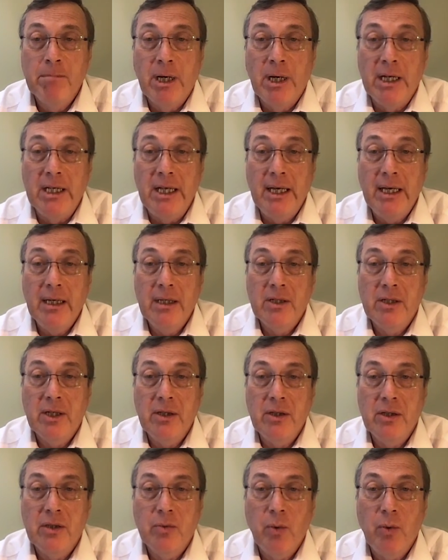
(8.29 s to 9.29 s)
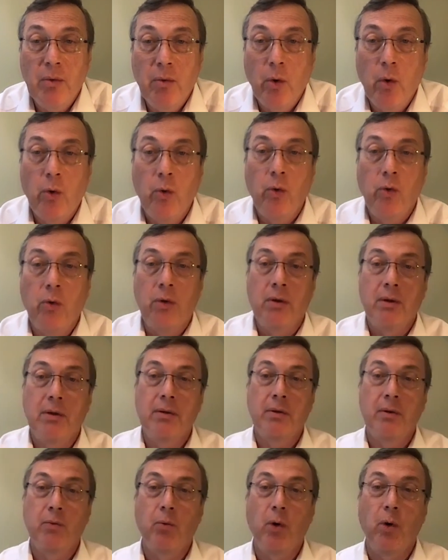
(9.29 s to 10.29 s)
a year since we were all
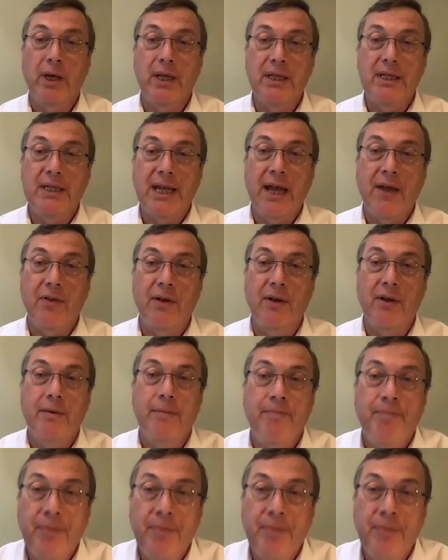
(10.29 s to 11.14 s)
working together